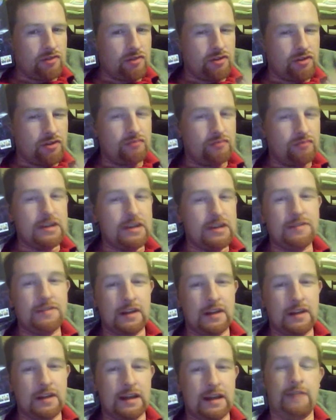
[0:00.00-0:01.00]
retrieve the
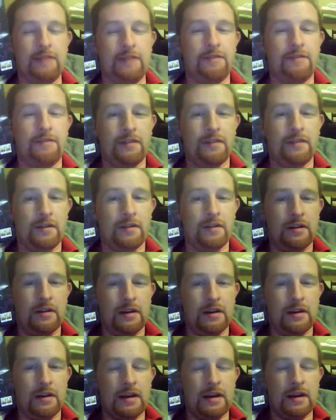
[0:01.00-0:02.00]
glaive.
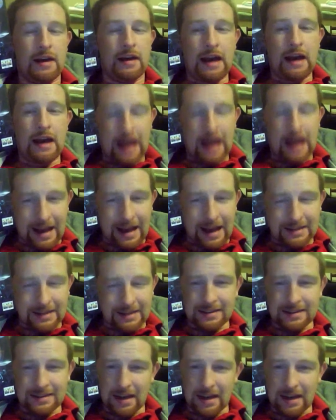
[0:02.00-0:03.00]
As I
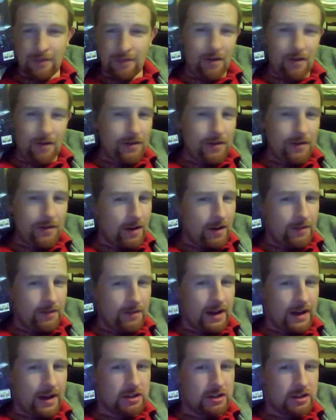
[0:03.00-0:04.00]
said, very
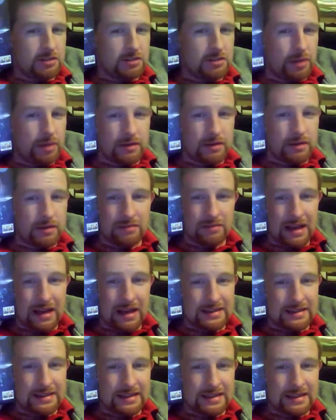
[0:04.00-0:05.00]
far-fetched, but
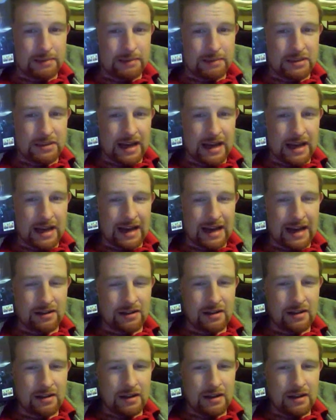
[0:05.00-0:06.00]
it seems to add
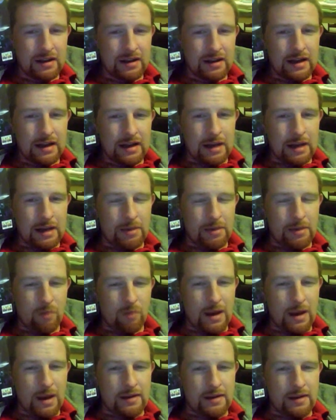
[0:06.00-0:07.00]
a bit of
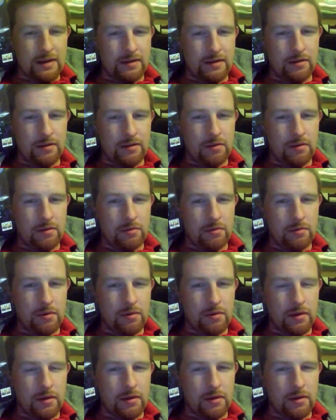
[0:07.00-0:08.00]
weight to
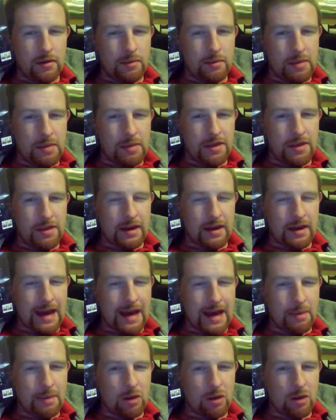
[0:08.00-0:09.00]
the mythic,
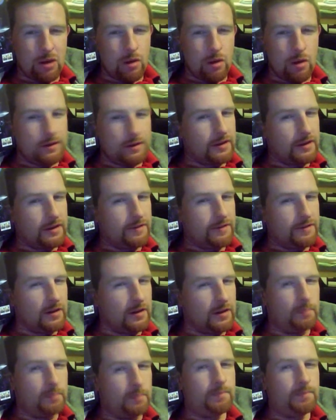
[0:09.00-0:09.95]
epic quality of the film.